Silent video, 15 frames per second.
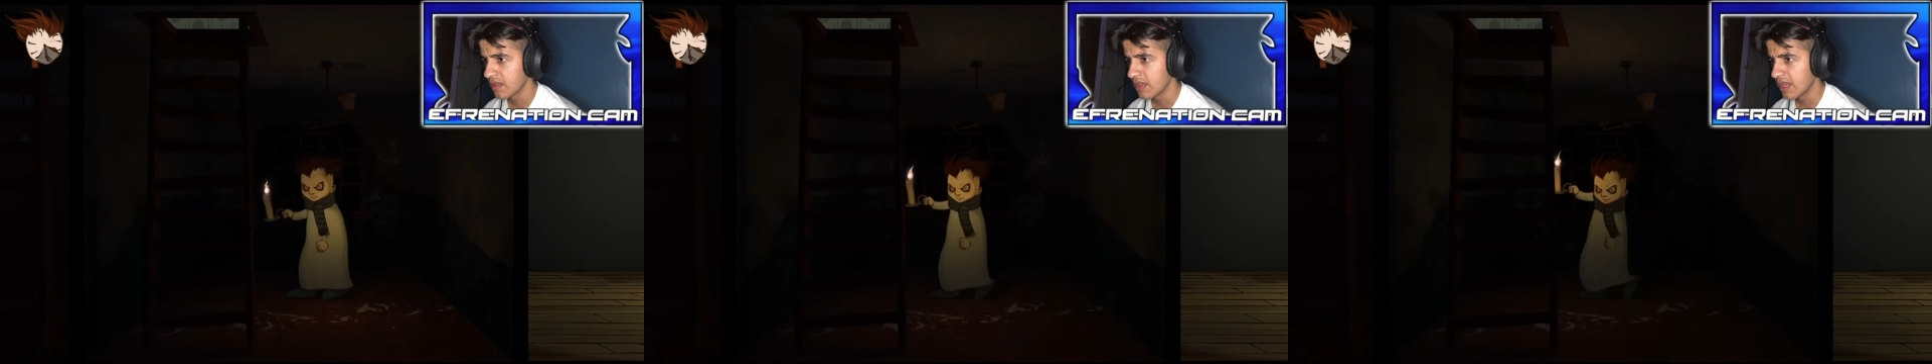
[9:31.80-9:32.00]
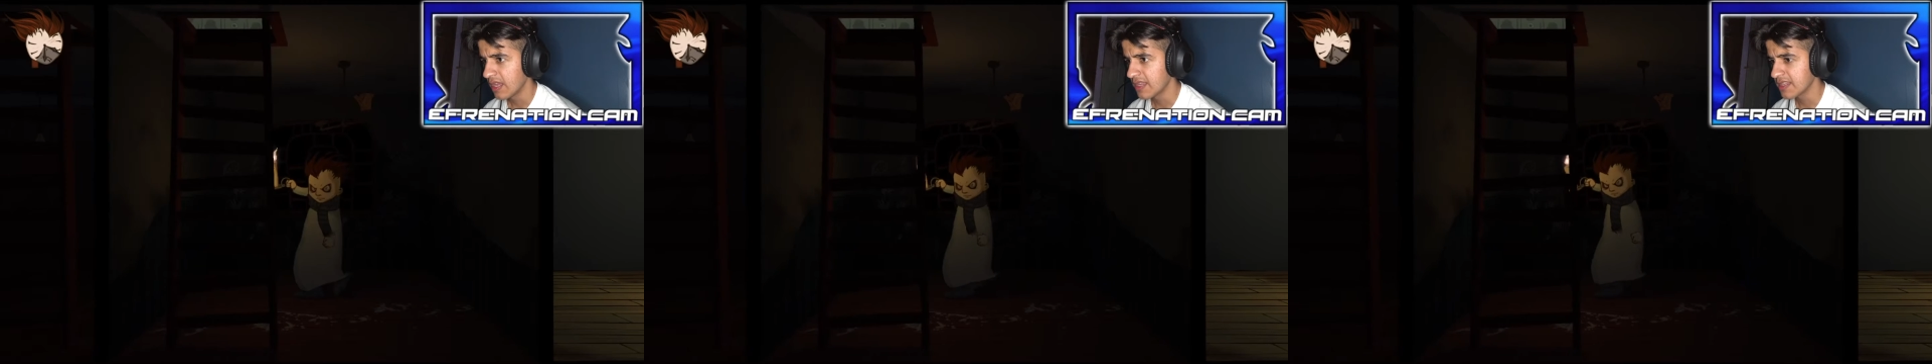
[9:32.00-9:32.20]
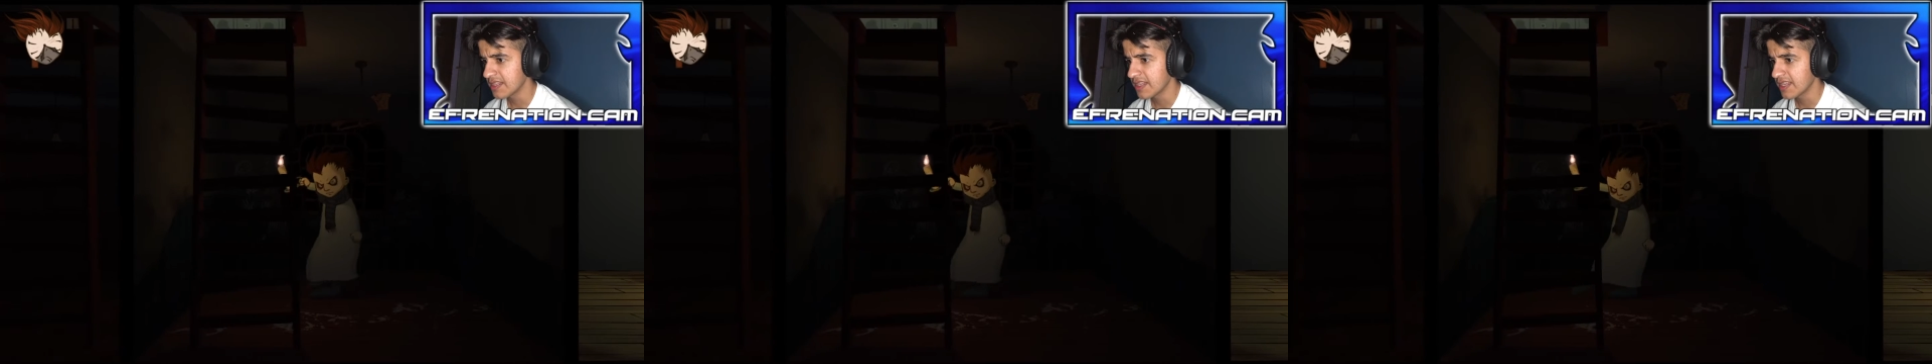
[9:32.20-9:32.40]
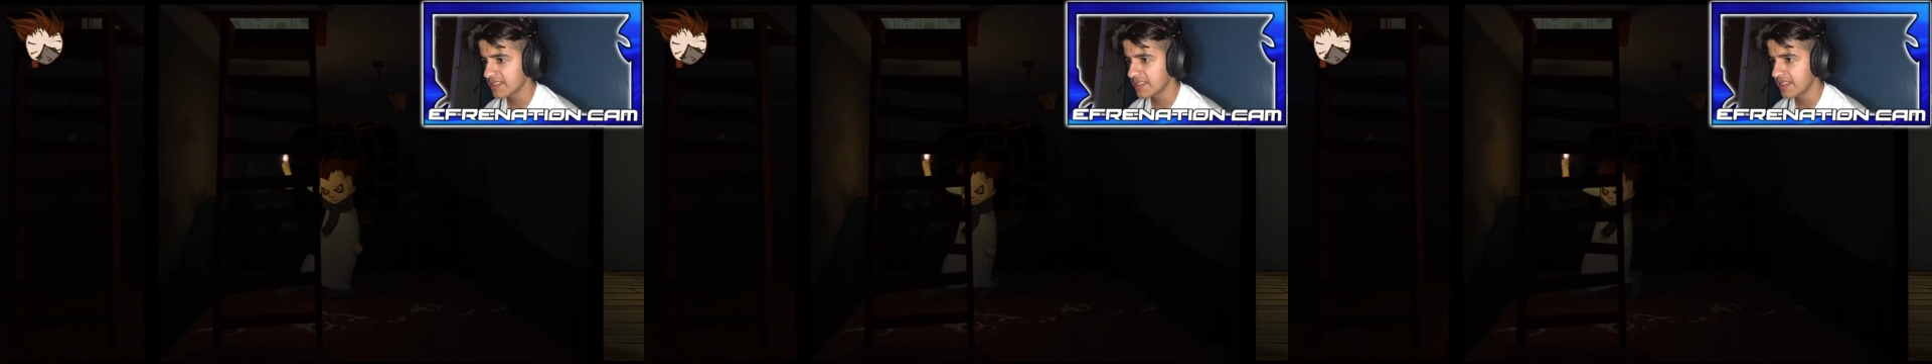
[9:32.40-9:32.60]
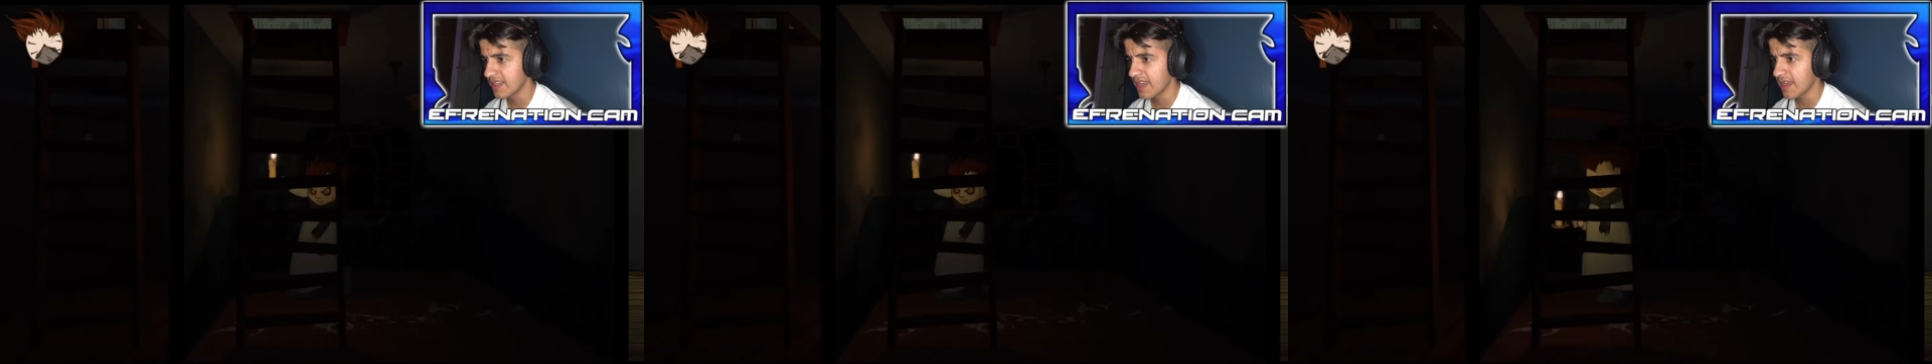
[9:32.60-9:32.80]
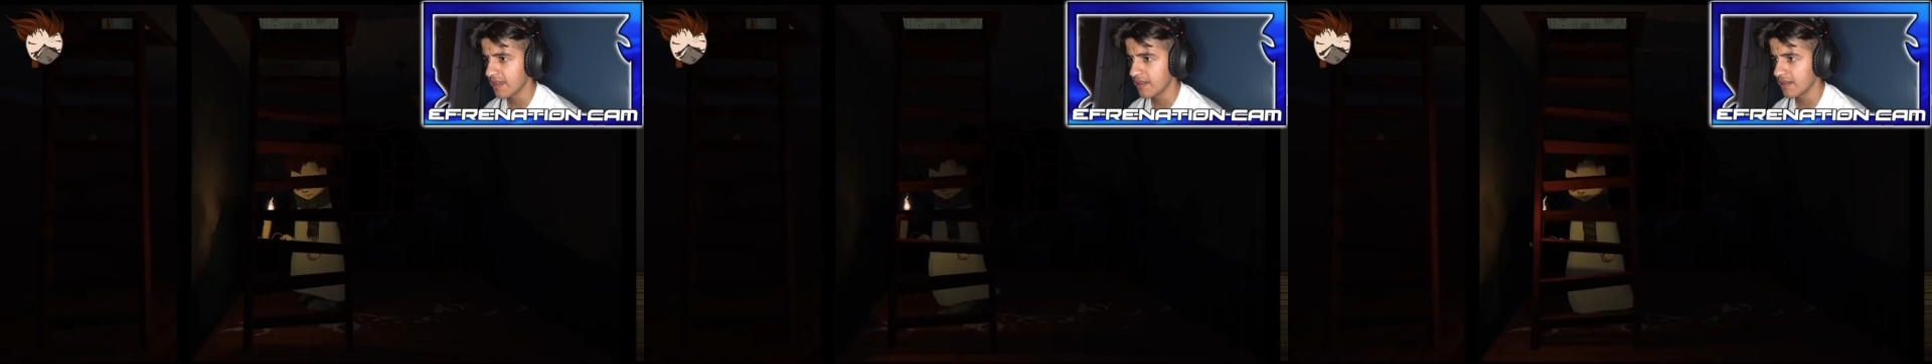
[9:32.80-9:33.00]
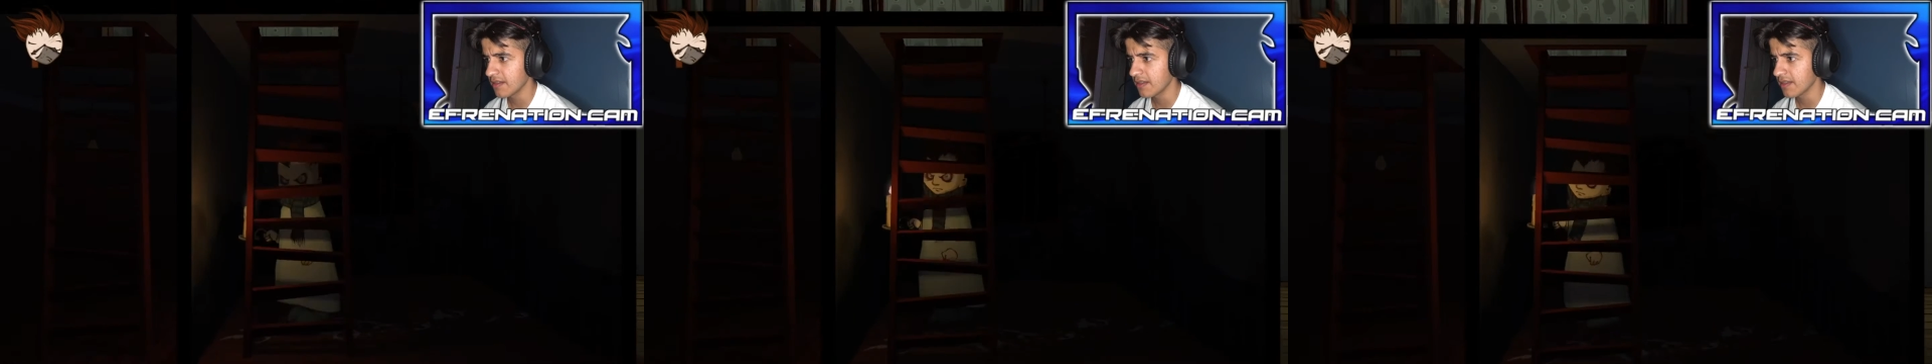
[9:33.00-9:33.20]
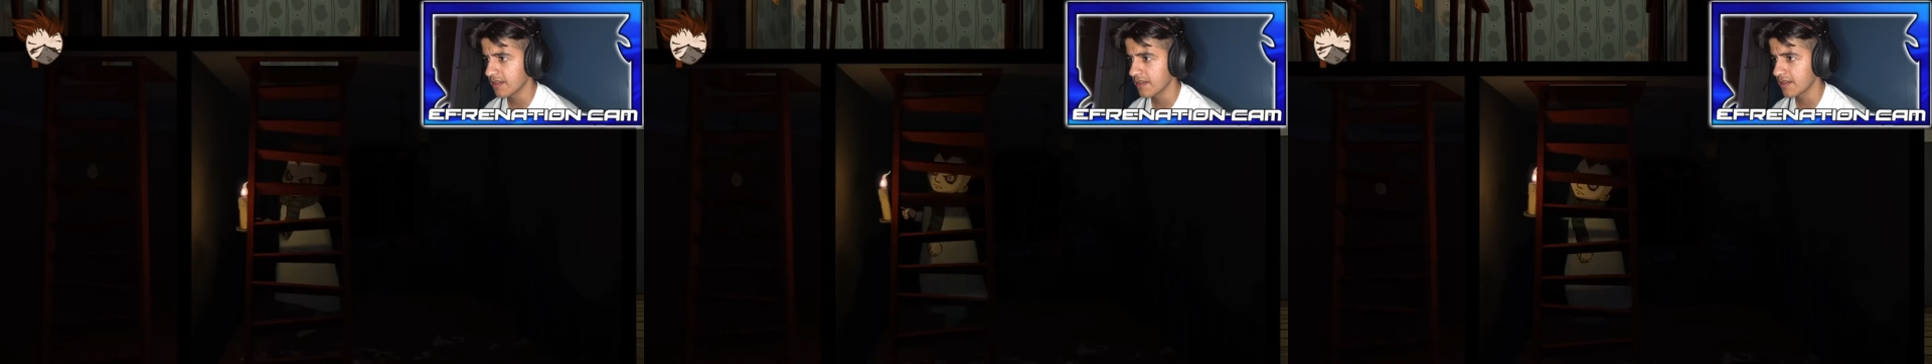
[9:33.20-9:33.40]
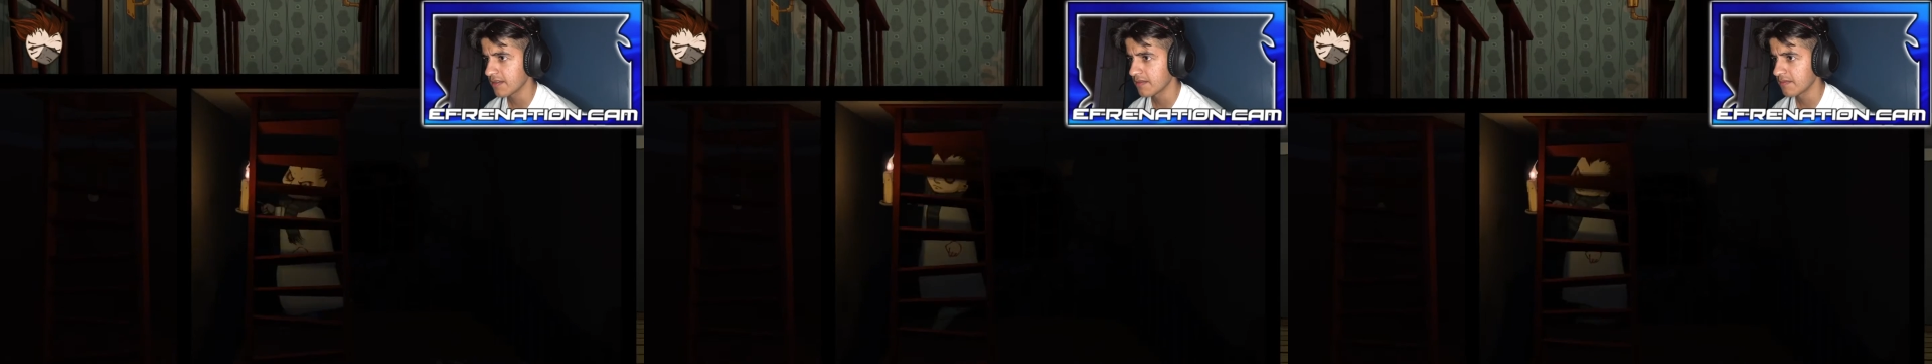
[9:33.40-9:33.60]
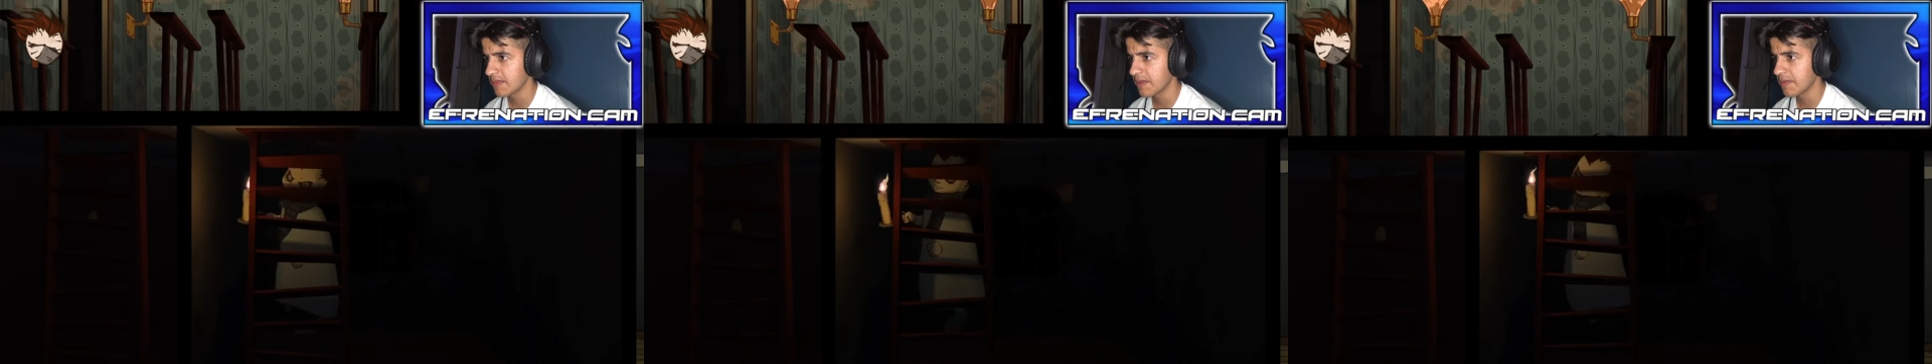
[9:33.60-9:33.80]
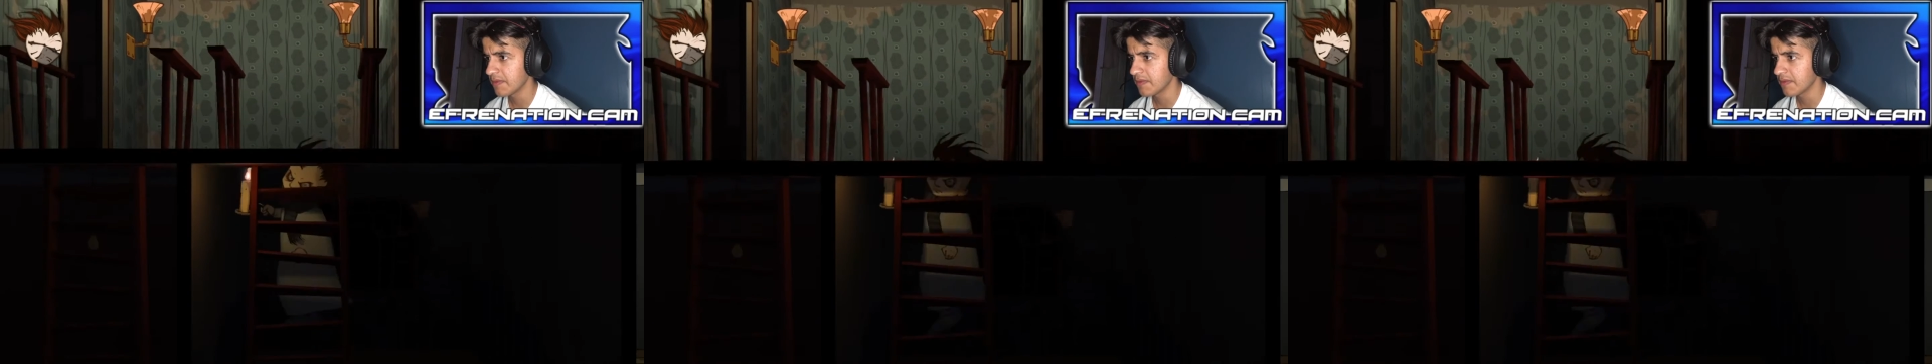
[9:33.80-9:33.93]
I did not see that earlier. Maybe.